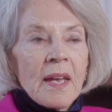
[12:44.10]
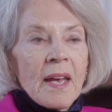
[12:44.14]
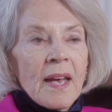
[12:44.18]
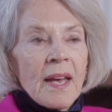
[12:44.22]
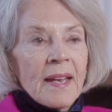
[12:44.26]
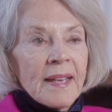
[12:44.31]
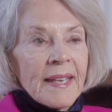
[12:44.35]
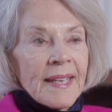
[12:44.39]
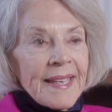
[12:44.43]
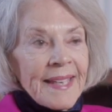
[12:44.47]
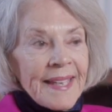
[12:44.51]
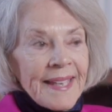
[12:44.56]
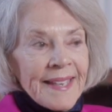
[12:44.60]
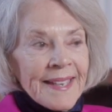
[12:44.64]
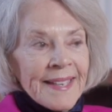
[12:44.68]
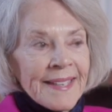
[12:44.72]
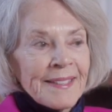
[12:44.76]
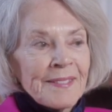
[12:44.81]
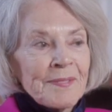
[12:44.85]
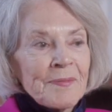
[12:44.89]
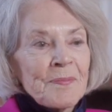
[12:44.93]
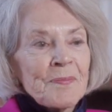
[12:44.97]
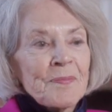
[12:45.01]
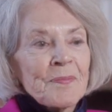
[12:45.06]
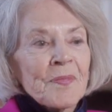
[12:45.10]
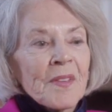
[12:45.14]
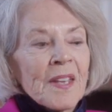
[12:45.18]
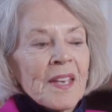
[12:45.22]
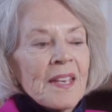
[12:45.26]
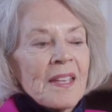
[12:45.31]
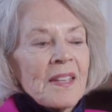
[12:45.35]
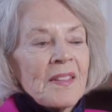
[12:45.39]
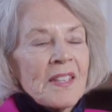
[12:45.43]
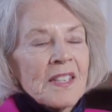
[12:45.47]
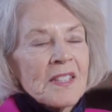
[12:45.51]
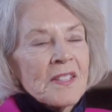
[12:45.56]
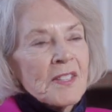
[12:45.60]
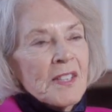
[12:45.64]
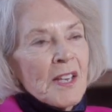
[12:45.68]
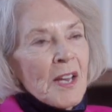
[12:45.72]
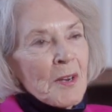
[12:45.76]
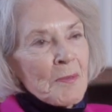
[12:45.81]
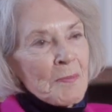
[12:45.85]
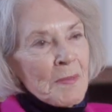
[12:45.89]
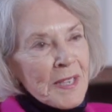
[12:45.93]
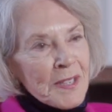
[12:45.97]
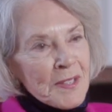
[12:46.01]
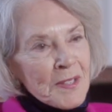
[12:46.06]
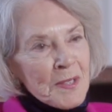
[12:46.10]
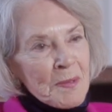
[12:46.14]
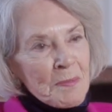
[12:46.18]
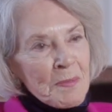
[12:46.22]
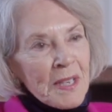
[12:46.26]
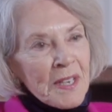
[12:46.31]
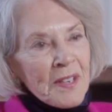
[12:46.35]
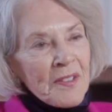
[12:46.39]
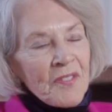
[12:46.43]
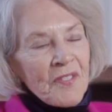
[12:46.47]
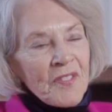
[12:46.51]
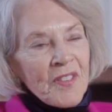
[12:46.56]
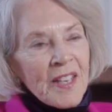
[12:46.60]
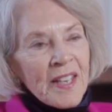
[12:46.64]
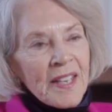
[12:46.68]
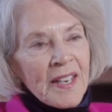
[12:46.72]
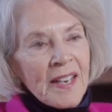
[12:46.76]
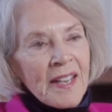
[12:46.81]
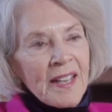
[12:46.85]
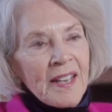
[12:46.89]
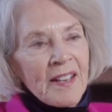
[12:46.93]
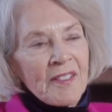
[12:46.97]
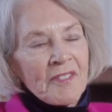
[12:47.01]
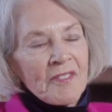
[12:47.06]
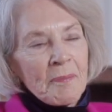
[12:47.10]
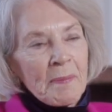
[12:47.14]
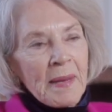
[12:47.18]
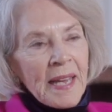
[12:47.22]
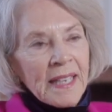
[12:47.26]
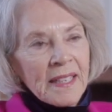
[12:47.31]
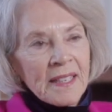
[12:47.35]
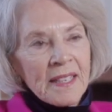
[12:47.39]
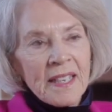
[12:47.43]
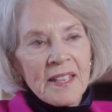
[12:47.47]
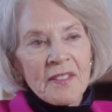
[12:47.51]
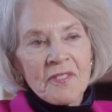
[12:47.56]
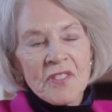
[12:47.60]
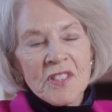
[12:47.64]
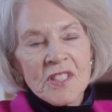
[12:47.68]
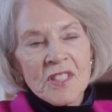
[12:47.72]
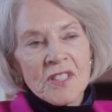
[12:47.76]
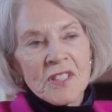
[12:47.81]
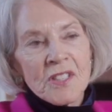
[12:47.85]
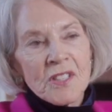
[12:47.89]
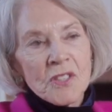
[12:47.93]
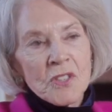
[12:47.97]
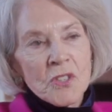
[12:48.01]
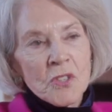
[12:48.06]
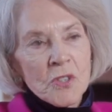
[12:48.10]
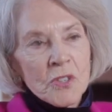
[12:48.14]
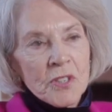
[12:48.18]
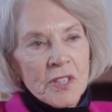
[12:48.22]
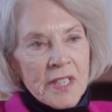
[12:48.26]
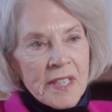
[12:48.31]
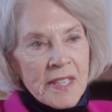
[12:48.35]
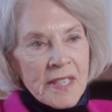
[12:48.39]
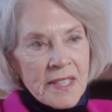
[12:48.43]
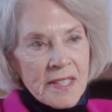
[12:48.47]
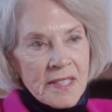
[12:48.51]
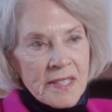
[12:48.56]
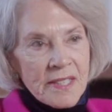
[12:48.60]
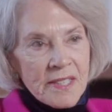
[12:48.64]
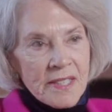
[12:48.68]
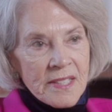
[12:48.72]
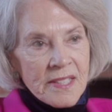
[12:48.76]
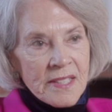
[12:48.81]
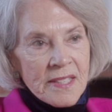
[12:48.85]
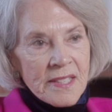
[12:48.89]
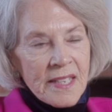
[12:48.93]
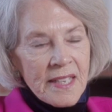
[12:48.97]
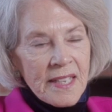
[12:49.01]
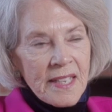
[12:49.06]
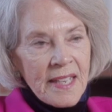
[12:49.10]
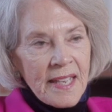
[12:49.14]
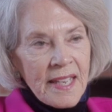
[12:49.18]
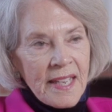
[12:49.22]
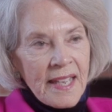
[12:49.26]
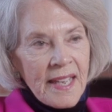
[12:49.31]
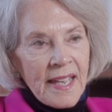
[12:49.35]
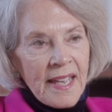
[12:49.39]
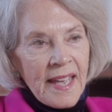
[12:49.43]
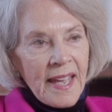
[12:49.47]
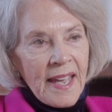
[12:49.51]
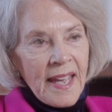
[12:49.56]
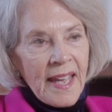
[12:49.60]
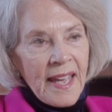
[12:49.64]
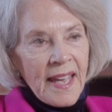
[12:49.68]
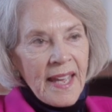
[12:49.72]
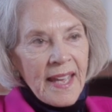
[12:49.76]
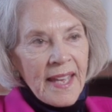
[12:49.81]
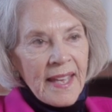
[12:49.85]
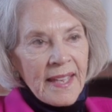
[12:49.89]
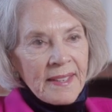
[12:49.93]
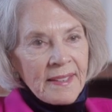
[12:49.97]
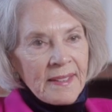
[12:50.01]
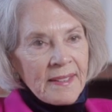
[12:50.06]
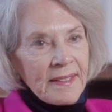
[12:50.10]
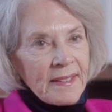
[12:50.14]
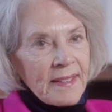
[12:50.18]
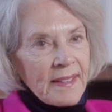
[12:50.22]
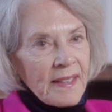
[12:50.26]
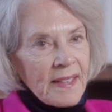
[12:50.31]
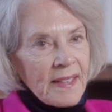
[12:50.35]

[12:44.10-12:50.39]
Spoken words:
Again, this home has the benefit of magnificent trees, and